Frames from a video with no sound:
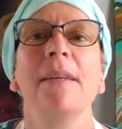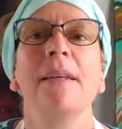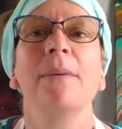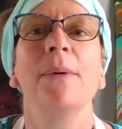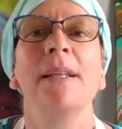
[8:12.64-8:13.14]

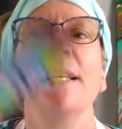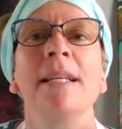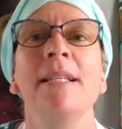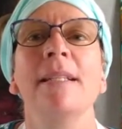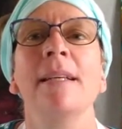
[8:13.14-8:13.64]
one of
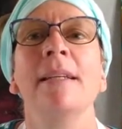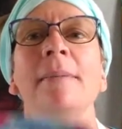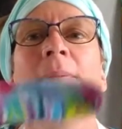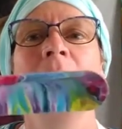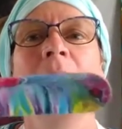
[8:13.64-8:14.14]
these,
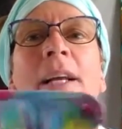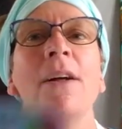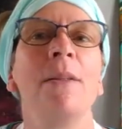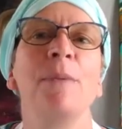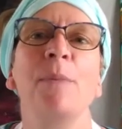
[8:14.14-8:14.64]
I
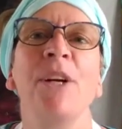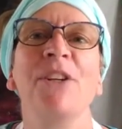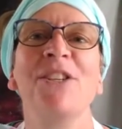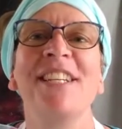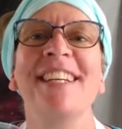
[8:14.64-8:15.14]
call them spreader
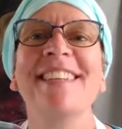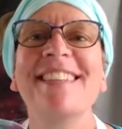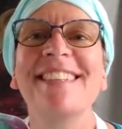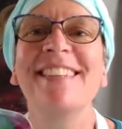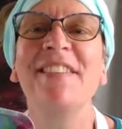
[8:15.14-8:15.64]
sticks,
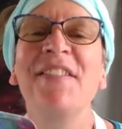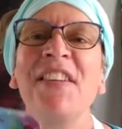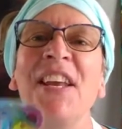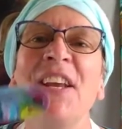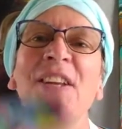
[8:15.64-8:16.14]

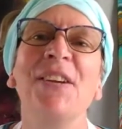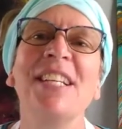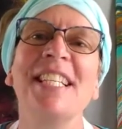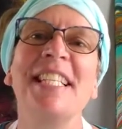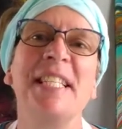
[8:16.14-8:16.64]
you can
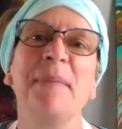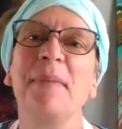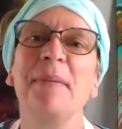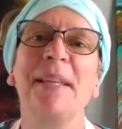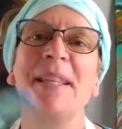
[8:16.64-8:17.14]
just dip
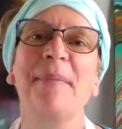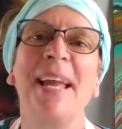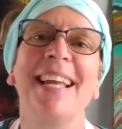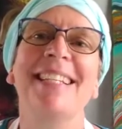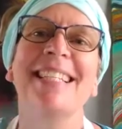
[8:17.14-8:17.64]
them in the
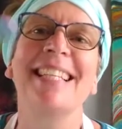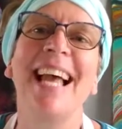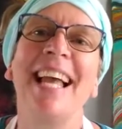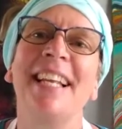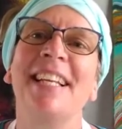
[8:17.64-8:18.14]
paint,
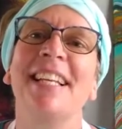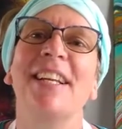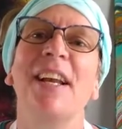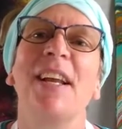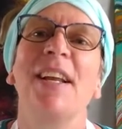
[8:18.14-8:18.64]
and
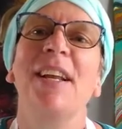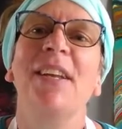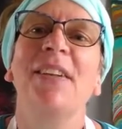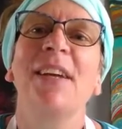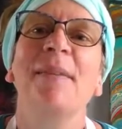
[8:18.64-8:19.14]

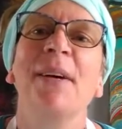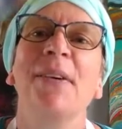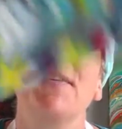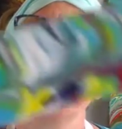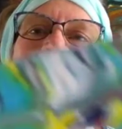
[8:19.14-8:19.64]
you'll come out
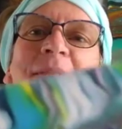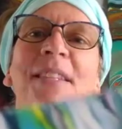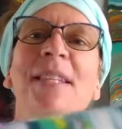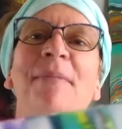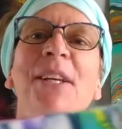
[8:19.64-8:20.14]
with
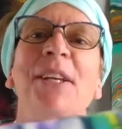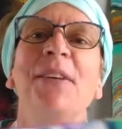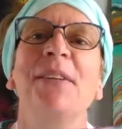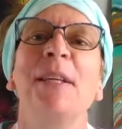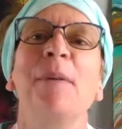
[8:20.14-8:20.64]
some
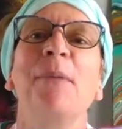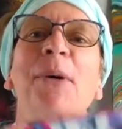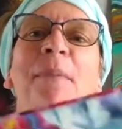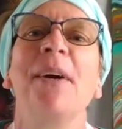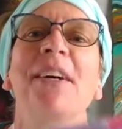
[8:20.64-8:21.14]
cute little
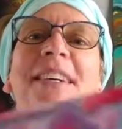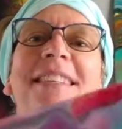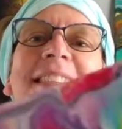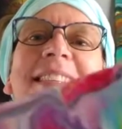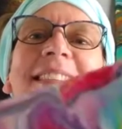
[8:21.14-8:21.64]
bookmarks,
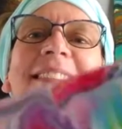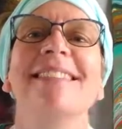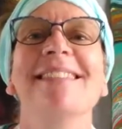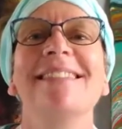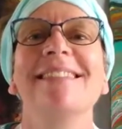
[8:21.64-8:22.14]

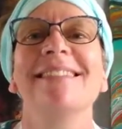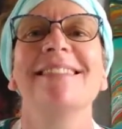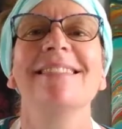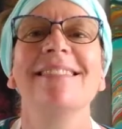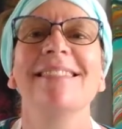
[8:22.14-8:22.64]

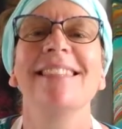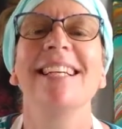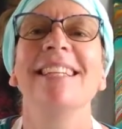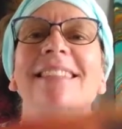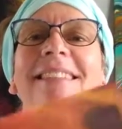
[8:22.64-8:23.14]
right?